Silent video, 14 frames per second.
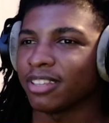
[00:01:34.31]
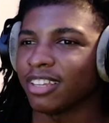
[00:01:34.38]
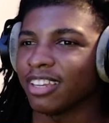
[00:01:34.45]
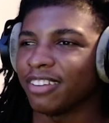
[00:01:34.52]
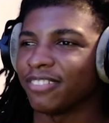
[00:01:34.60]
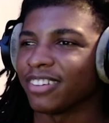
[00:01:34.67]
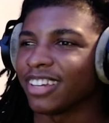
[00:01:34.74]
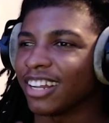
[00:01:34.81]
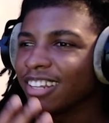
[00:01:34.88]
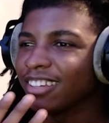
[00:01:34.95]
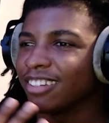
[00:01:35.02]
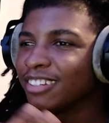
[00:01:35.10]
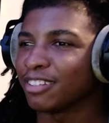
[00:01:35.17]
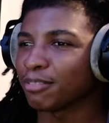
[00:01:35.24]
He ain't even got it
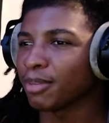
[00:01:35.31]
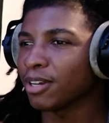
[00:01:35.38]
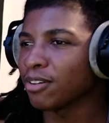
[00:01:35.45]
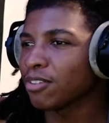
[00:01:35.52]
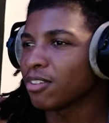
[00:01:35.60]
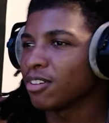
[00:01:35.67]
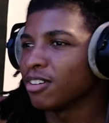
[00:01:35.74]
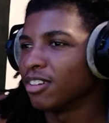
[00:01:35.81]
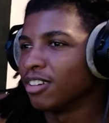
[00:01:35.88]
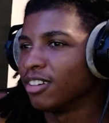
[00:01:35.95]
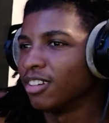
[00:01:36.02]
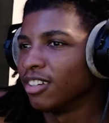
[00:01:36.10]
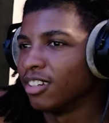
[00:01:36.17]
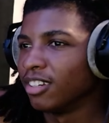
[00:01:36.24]
in his
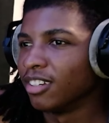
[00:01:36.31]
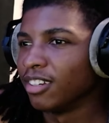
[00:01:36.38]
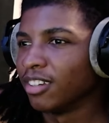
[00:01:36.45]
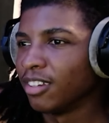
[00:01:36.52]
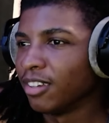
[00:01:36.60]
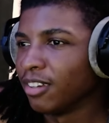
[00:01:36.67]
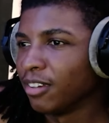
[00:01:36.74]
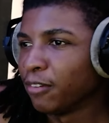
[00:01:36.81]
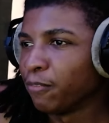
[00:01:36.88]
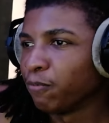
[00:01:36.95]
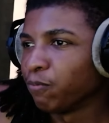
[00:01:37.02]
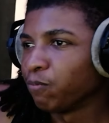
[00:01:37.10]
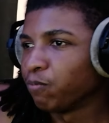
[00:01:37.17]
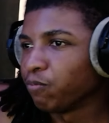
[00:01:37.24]
mouth. Keep walking,
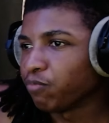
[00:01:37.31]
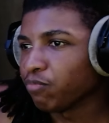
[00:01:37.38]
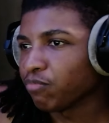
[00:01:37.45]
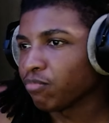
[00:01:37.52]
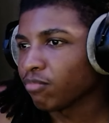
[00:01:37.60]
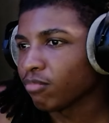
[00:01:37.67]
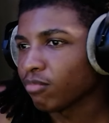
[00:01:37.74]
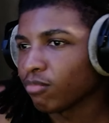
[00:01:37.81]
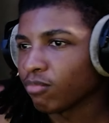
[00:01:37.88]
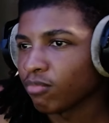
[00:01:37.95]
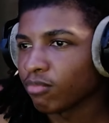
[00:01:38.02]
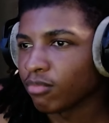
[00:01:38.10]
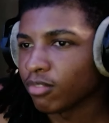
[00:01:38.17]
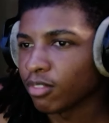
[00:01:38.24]
keep walking.
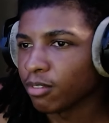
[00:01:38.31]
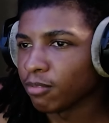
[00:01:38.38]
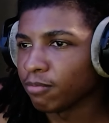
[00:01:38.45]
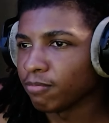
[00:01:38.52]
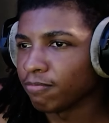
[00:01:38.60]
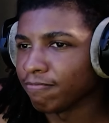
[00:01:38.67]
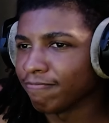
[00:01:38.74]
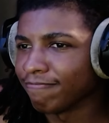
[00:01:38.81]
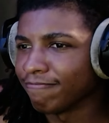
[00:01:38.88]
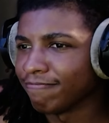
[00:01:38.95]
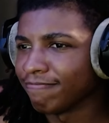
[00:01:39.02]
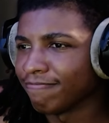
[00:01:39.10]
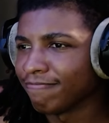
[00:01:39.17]
Mm.